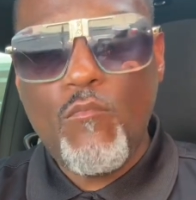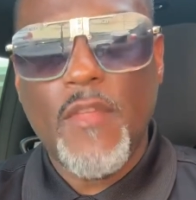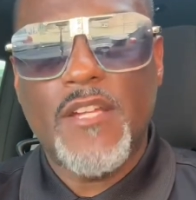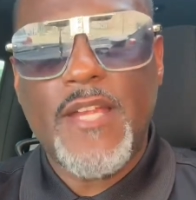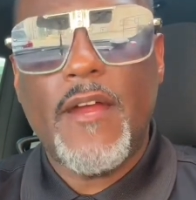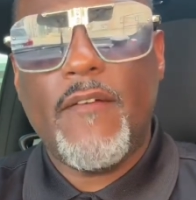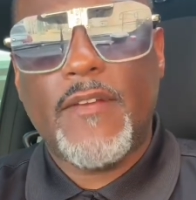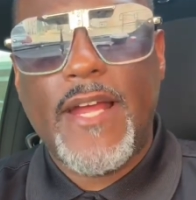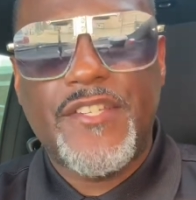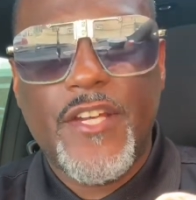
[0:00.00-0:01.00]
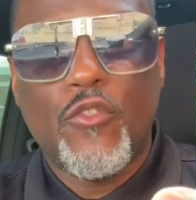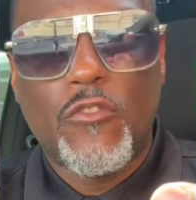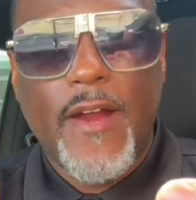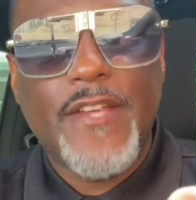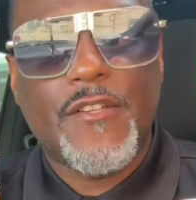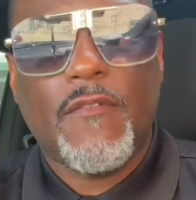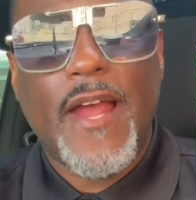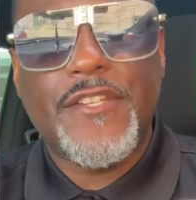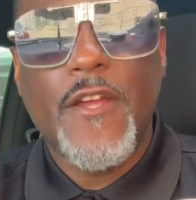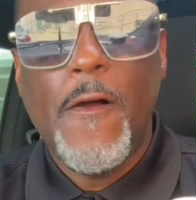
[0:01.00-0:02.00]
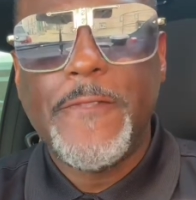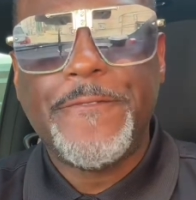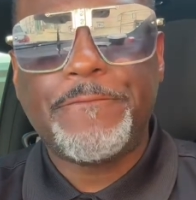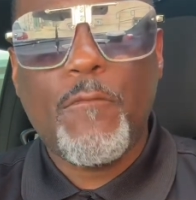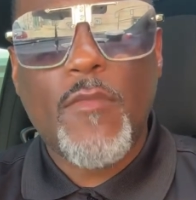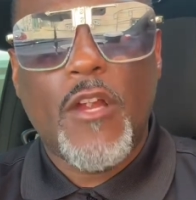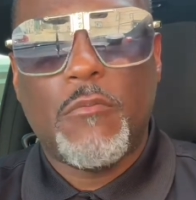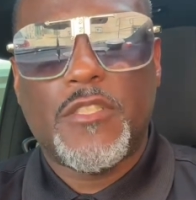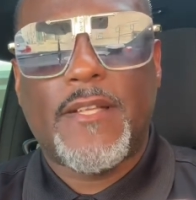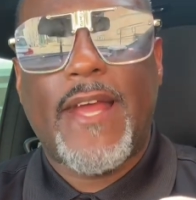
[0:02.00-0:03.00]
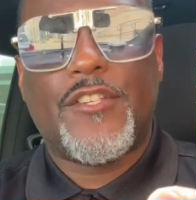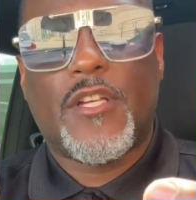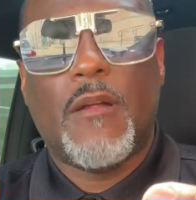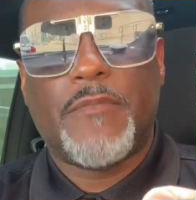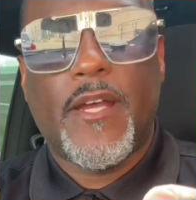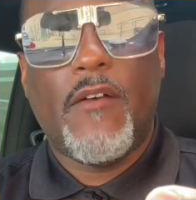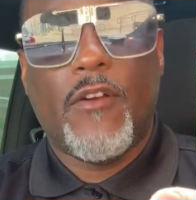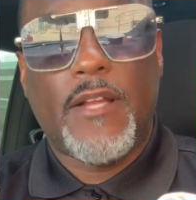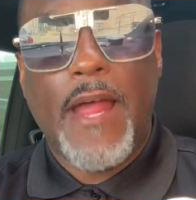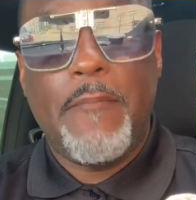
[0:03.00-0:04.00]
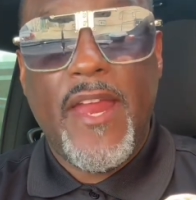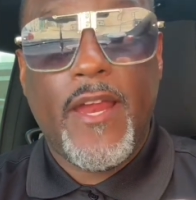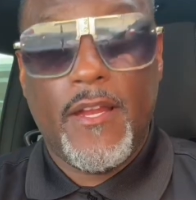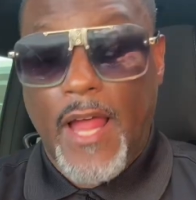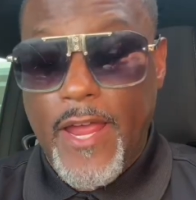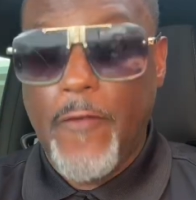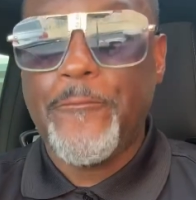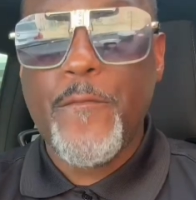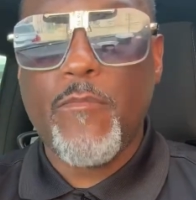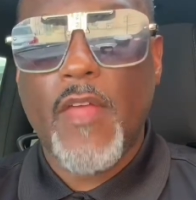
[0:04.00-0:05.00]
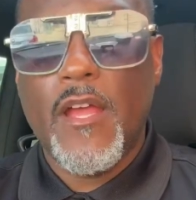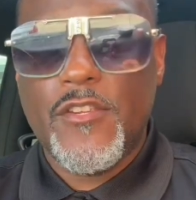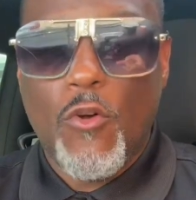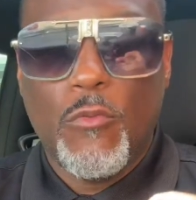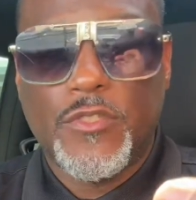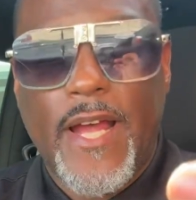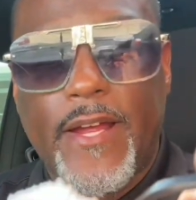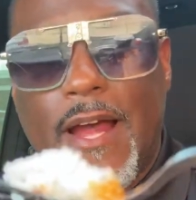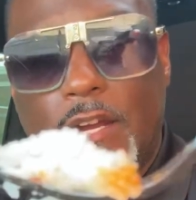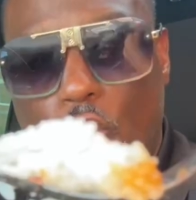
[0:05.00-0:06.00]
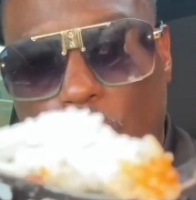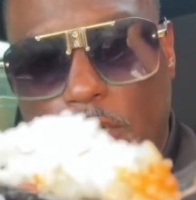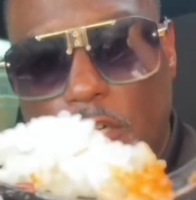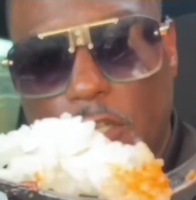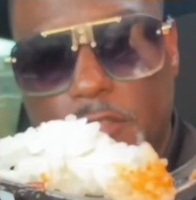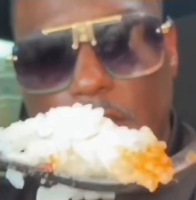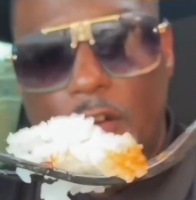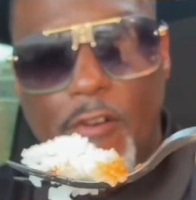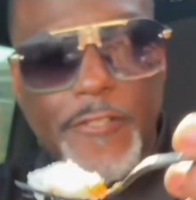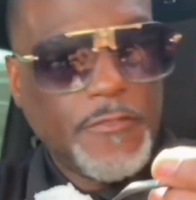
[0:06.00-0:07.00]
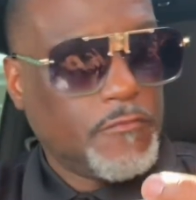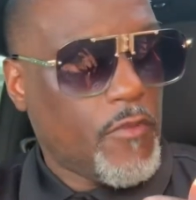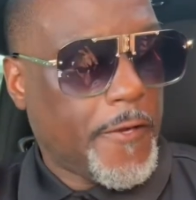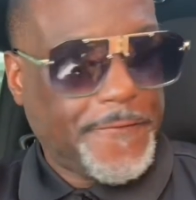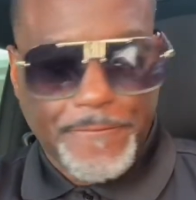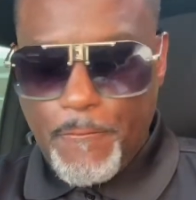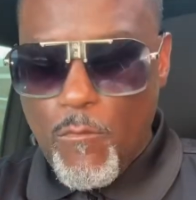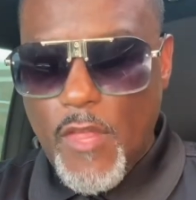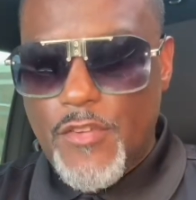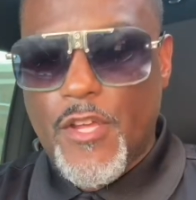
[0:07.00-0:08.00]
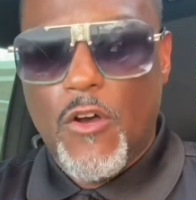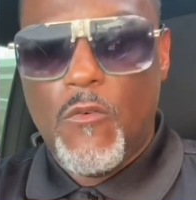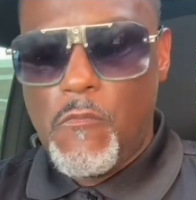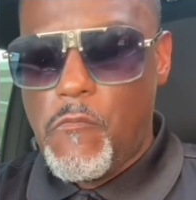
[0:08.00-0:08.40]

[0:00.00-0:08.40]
instead of having like single grains of rice, it almost looks like it's come together, like meaning like it's almost like kind of overcooked. So